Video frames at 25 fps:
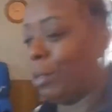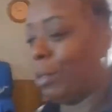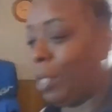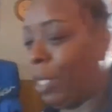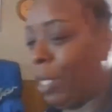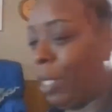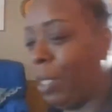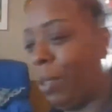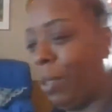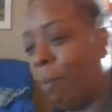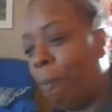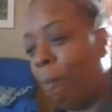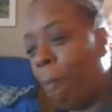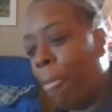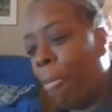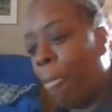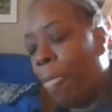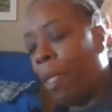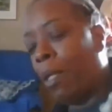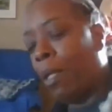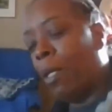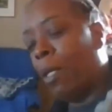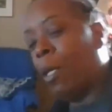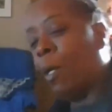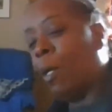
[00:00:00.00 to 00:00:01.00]
Okay.
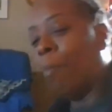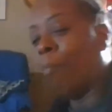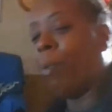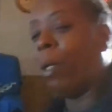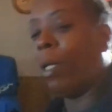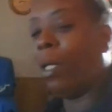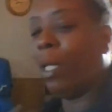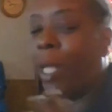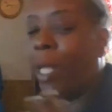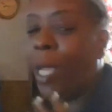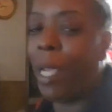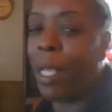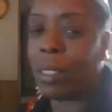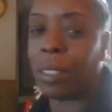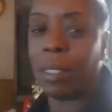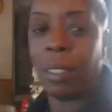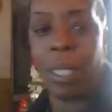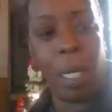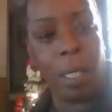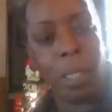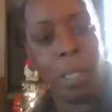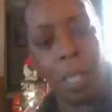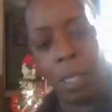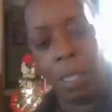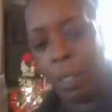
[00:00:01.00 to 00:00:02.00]
But last
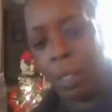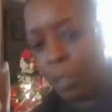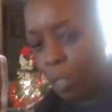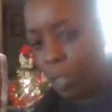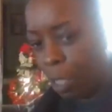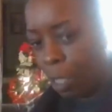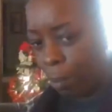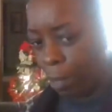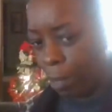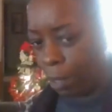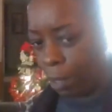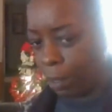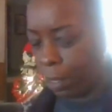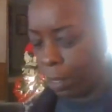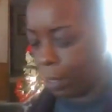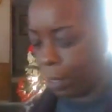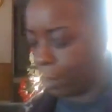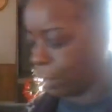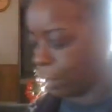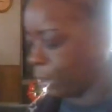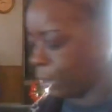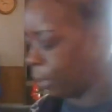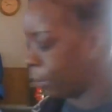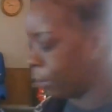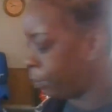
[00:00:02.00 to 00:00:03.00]
night, y'all, let's talk about
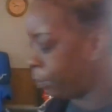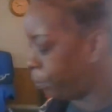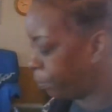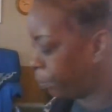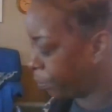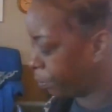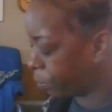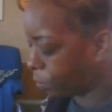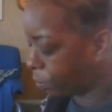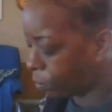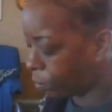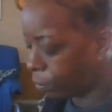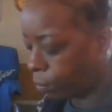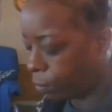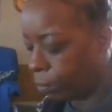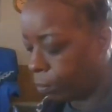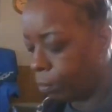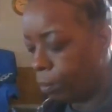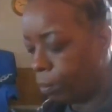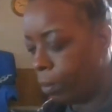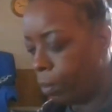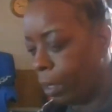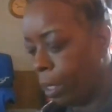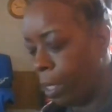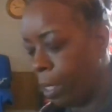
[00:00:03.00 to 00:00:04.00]
last night.
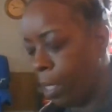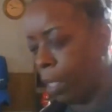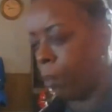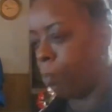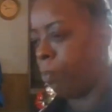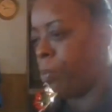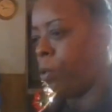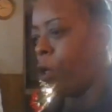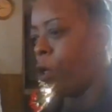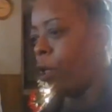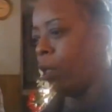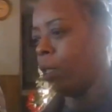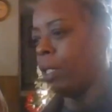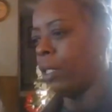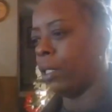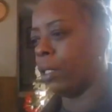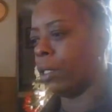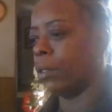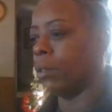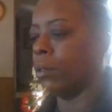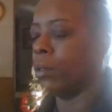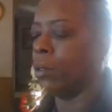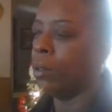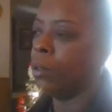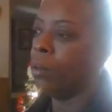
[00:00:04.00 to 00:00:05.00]
I had a party
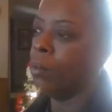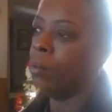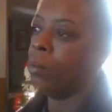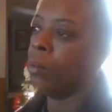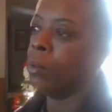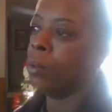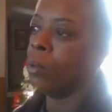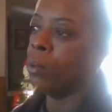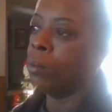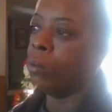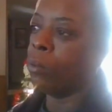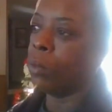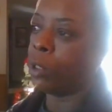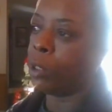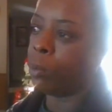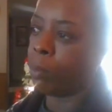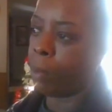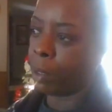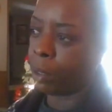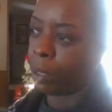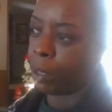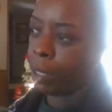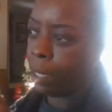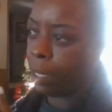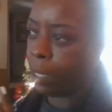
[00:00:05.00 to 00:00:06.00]
here. Went to
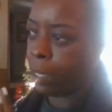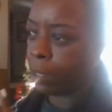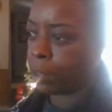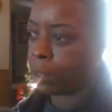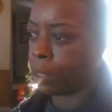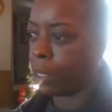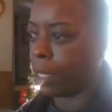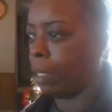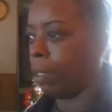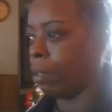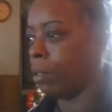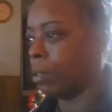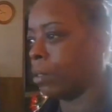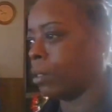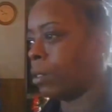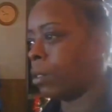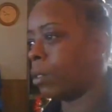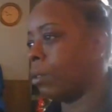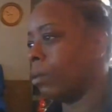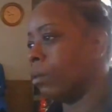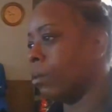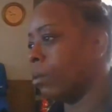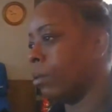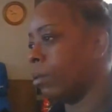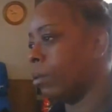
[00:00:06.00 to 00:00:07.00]
my dad's
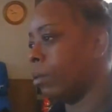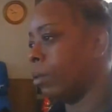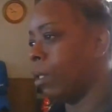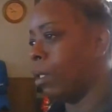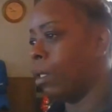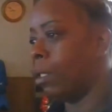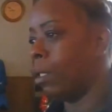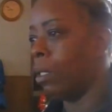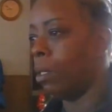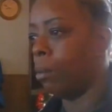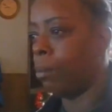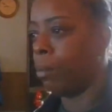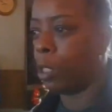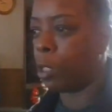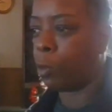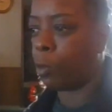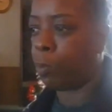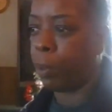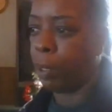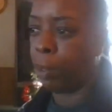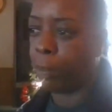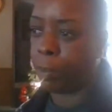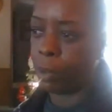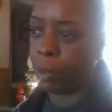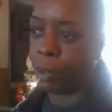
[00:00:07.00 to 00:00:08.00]
house, um, his
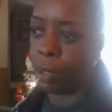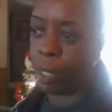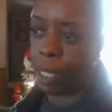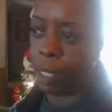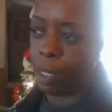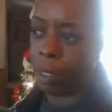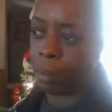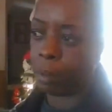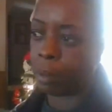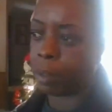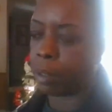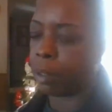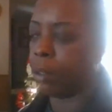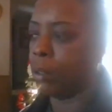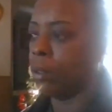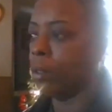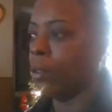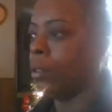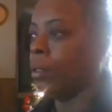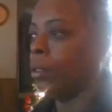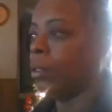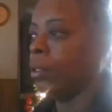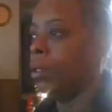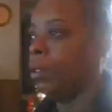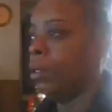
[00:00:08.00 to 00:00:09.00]
people house.
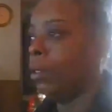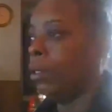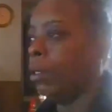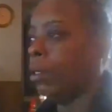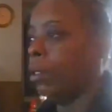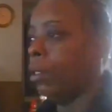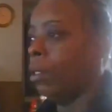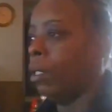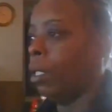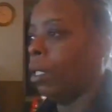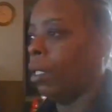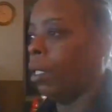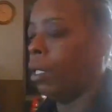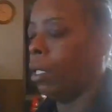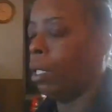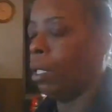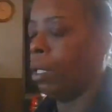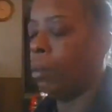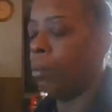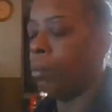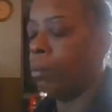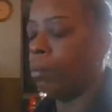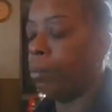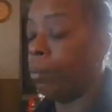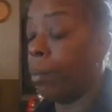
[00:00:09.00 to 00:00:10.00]

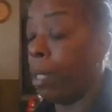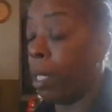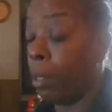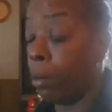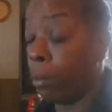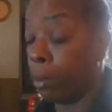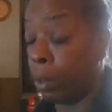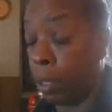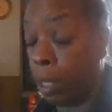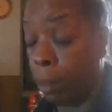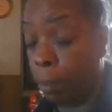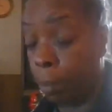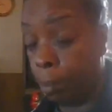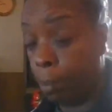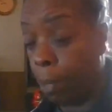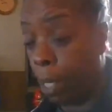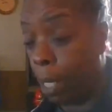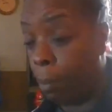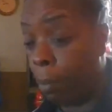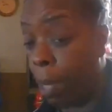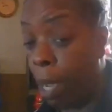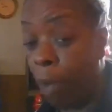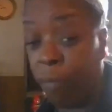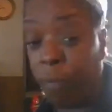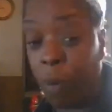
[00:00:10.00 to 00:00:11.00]
Um, my keep in
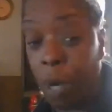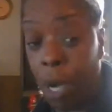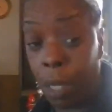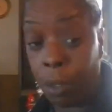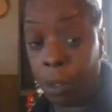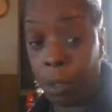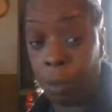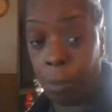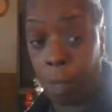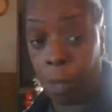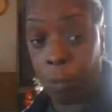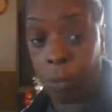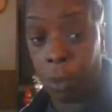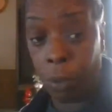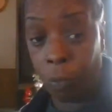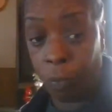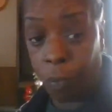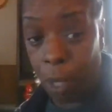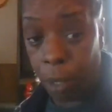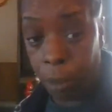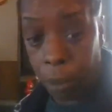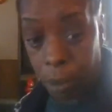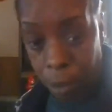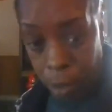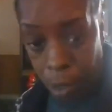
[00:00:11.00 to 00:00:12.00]
mind, my father, my real
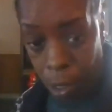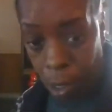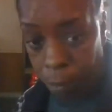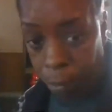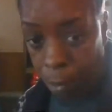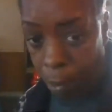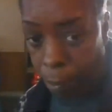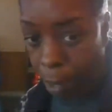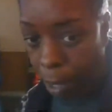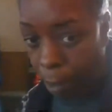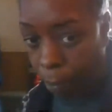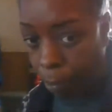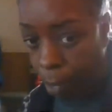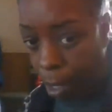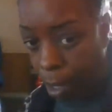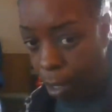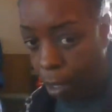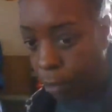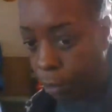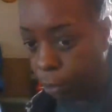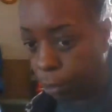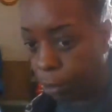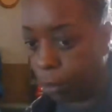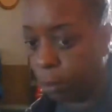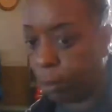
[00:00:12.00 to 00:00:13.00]
father's gone, but my
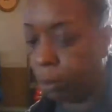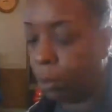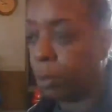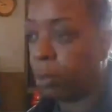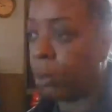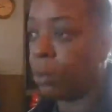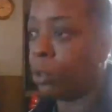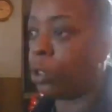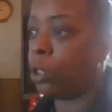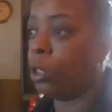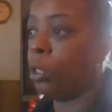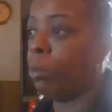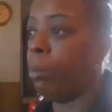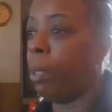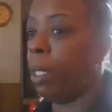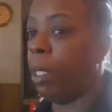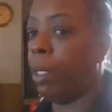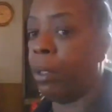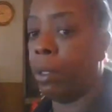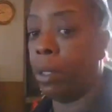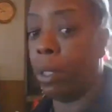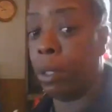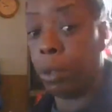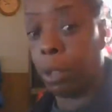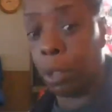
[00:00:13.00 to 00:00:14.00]
mother, she
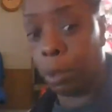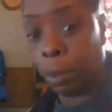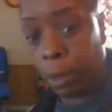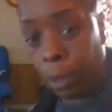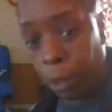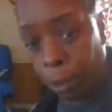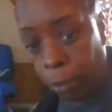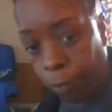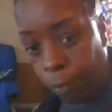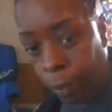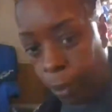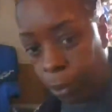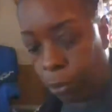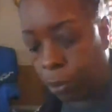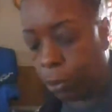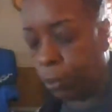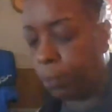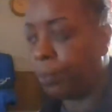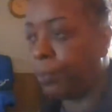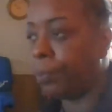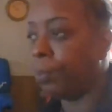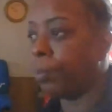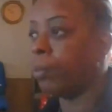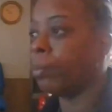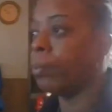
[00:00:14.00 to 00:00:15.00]
married another
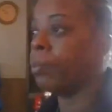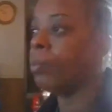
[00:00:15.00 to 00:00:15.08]
individual.